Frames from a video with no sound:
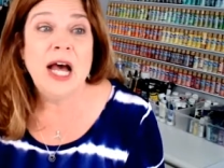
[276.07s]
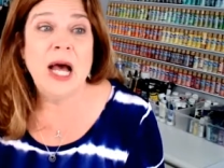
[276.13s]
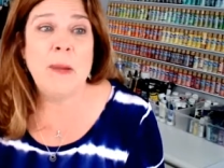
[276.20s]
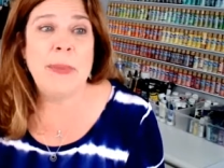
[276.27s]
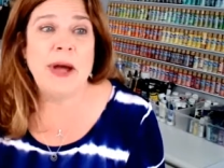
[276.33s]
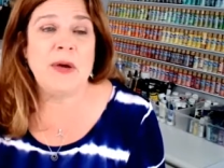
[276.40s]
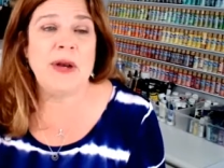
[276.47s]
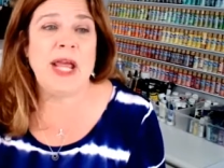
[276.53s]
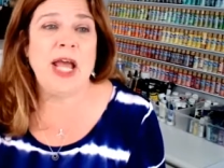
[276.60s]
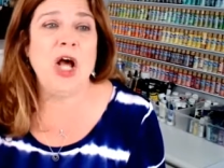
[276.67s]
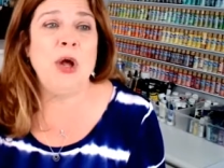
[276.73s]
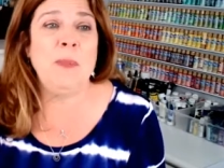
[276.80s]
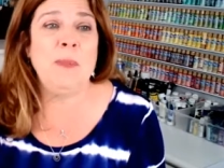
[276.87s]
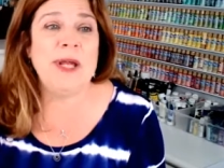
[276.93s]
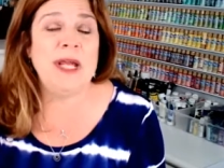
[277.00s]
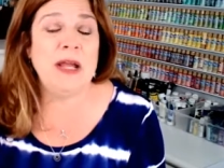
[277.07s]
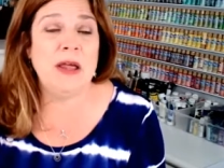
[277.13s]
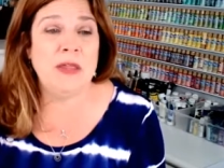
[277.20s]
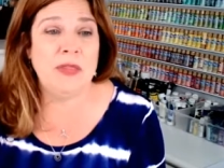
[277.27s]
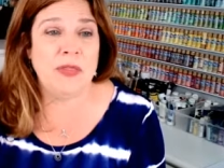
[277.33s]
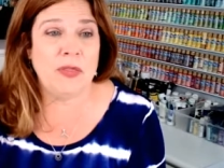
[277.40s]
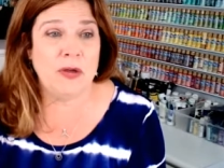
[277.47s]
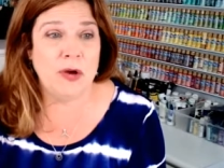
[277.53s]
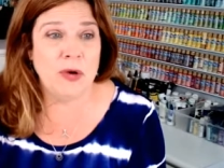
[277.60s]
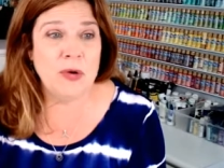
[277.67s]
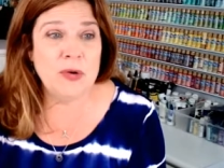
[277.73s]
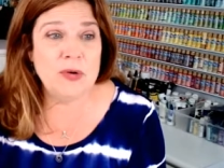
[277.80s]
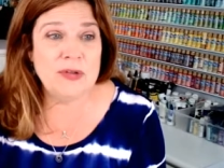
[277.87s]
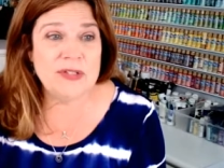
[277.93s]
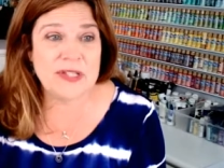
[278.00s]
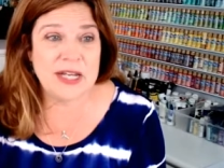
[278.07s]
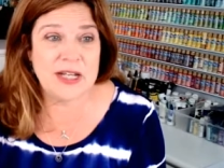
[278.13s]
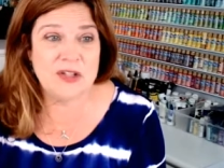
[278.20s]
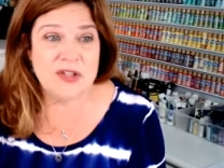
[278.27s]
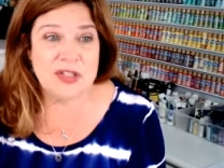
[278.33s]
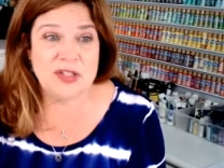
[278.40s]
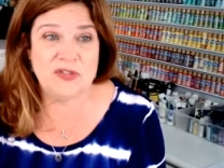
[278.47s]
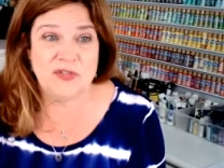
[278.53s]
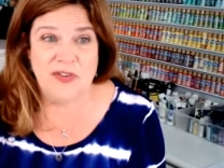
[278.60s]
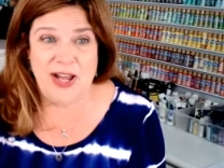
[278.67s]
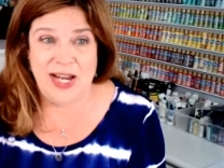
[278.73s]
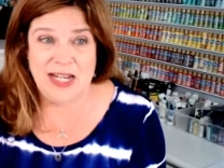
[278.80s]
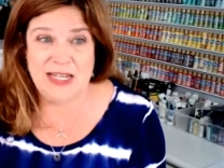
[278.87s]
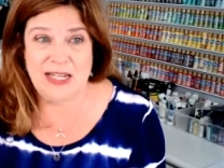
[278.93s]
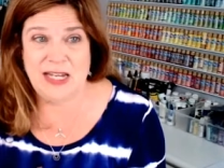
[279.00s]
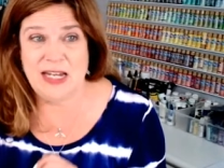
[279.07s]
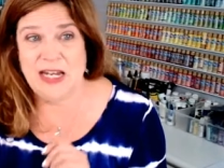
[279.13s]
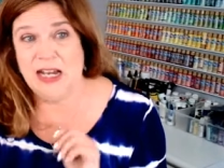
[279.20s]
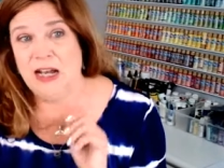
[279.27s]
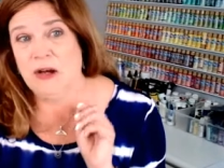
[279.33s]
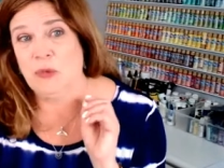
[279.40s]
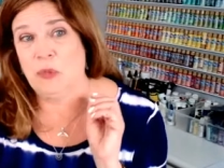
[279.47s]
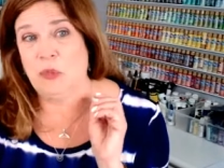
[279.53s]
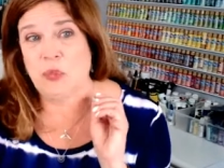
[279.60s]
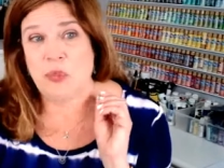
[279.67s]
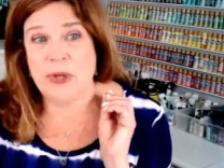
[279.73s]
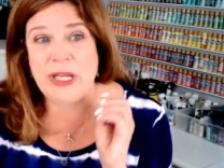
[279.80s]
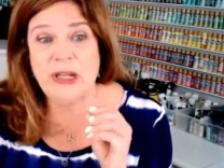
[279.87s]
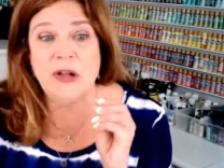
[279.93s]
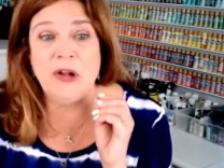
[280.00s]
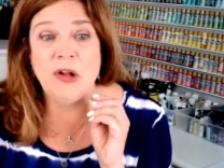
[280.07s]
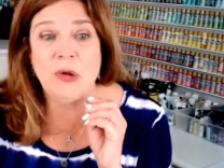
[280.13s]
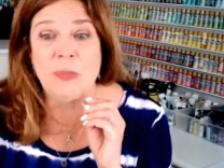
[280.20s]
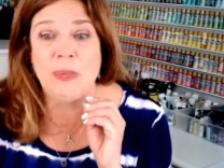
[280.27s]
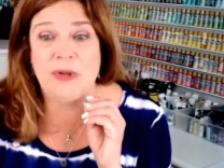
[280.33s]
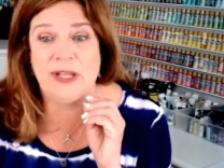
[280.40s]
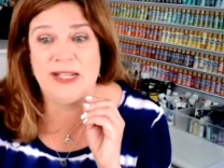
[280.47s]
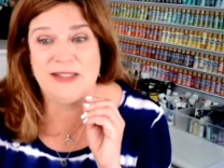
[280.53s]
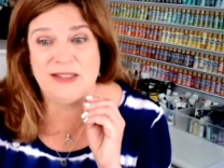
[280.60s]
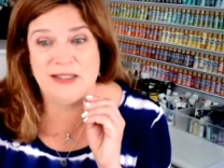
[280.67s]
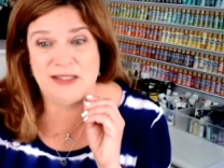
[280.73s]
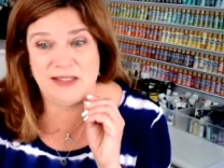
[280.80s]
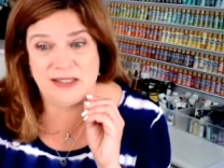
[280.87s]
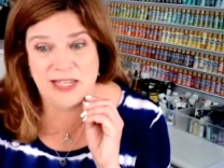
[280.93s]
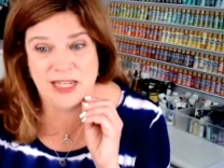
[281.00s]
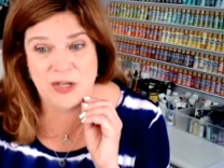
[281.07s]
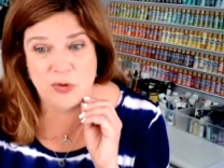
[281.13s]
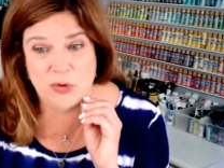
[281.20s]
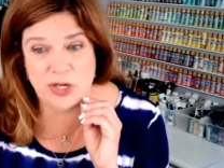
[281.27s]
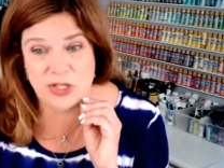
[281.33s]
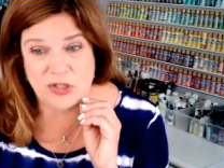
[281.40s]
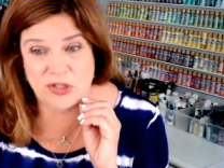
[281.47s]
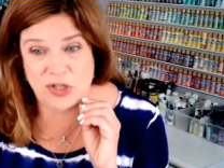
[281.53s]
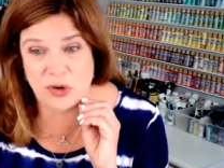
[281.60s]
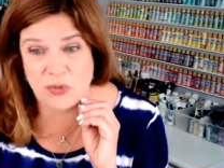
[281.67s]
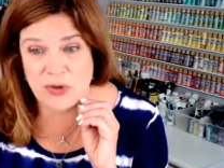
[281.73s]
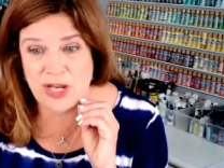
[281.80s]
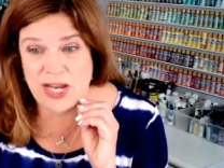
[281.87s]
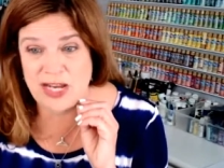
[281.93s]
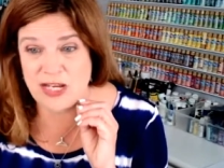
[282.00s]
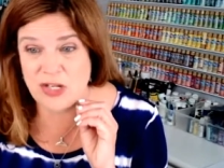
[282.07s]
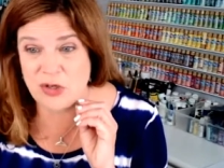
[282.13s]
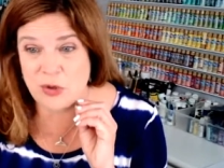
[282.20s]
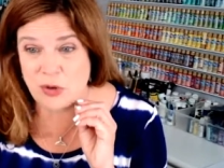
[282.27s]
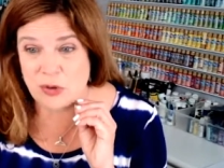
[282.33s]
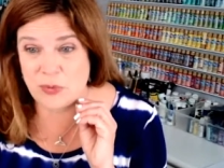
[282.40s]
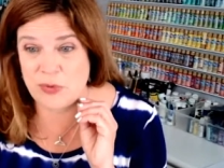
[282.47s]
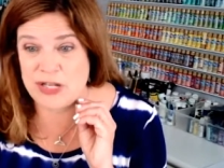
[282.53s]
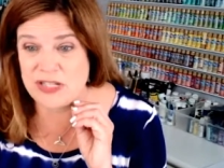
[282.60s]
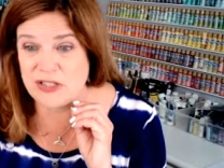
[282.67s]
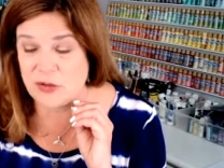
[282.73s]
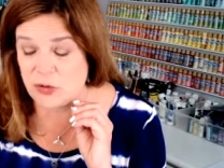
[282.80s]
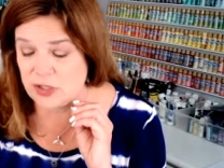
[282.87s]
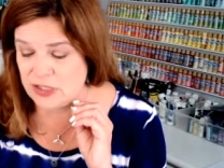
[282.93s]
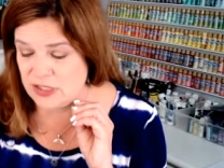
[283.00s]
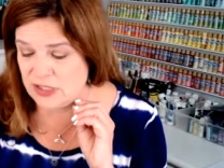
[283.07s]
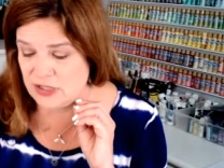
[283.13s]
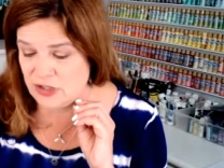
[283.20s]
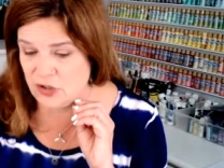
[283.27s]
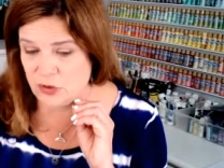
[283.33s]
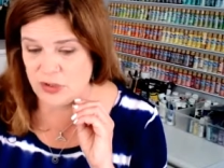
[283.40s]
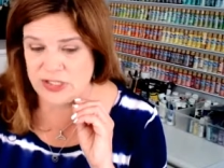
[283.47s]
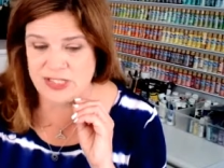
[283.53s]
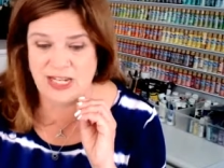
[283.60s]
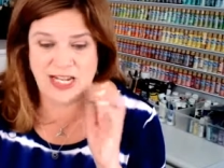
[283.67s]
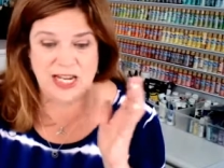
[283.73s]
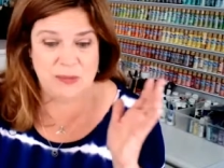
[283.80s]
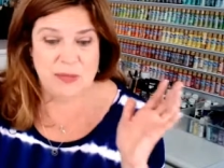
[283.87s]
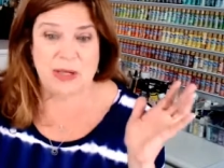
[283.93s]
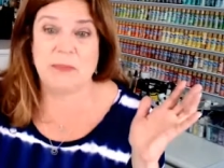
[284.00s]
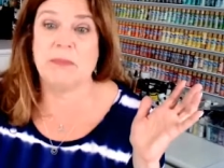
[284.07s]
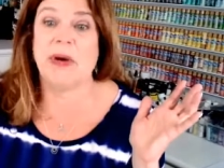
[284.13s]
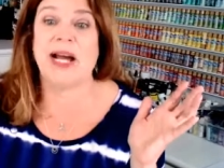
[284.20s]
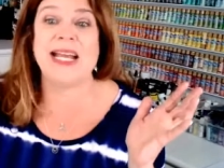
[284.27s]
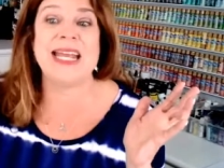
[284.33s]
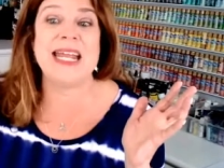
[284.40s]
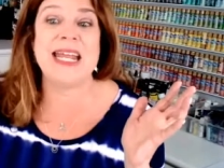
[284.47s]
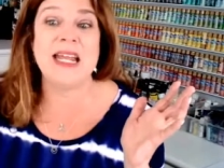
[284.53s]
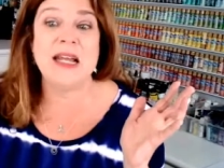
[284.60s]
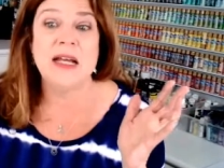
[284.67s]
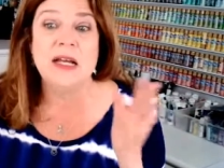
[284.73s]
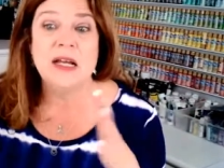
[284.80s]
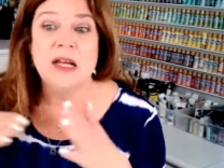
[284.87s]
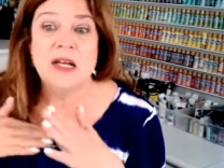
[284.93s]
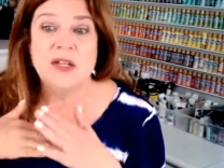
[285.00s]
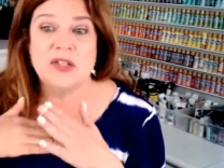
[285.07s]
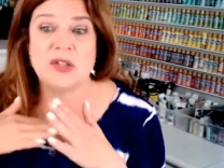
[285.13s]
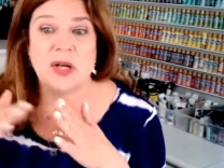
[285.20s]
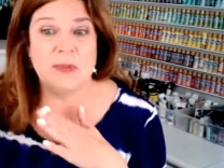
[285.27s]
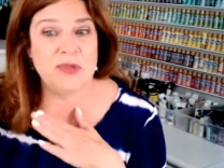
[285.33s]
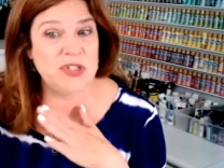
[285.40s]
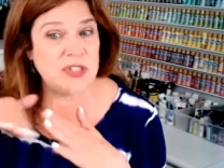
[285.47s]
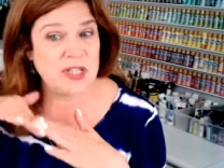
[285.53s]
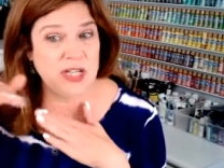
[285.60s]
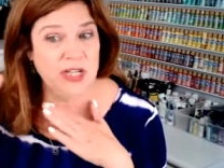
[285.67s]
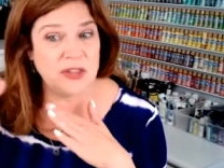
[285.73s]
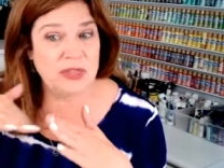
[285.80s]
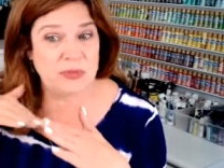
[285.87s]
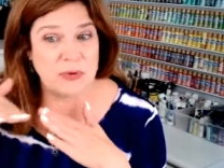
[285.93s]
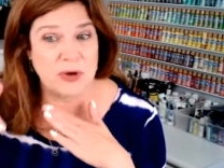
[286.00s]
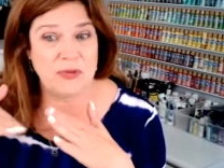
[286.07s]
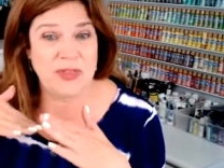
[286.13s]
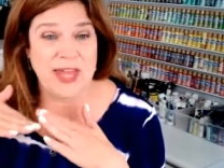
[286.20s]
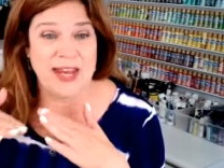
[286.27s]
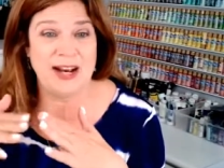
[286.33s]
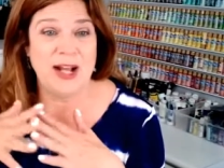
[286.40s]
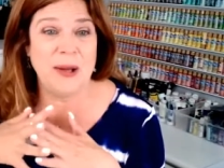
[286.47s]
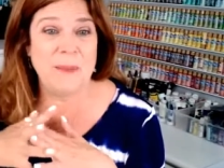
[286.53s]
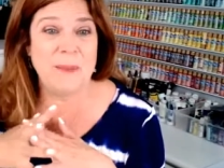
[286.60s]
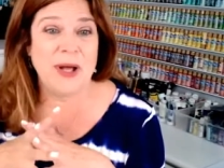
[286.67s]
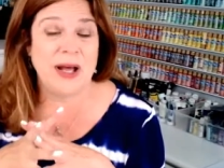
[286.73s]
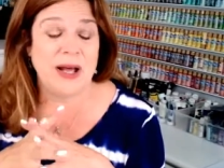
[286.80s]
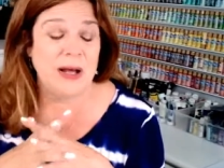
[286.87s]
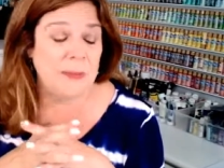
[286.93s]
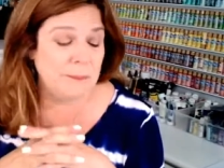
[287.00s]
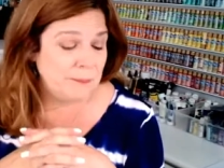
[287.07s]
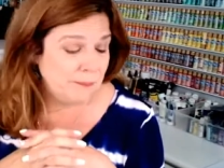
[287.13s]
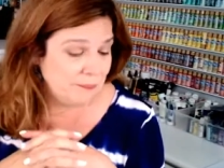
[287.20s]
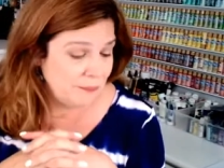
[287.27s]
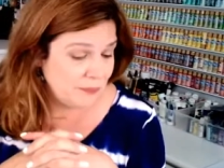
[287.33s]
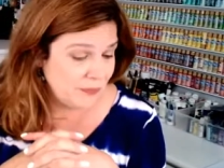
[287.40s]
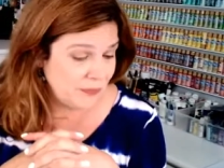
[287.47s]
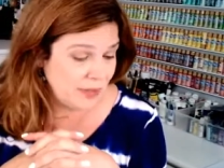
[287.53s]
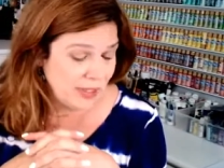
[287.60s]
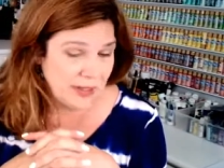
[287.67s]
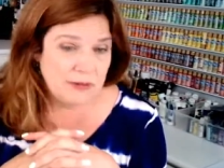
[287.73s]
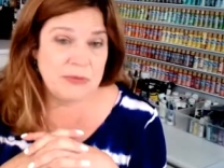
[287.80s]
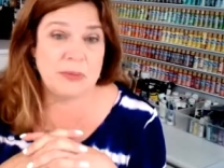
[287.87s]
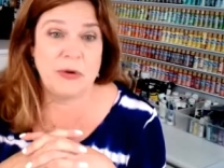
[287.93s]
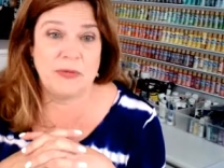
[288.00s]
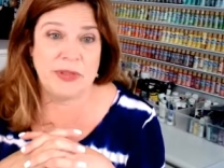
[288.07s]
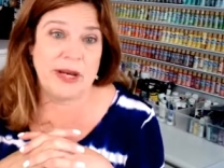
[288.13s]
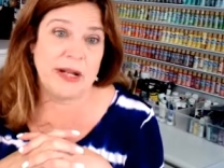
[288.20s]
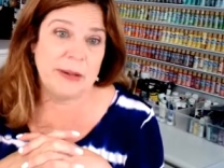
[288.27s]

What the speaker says: about helping those and just finding real places that you can donate your resources, your time, and money. So I'm just going to throw that up. I feel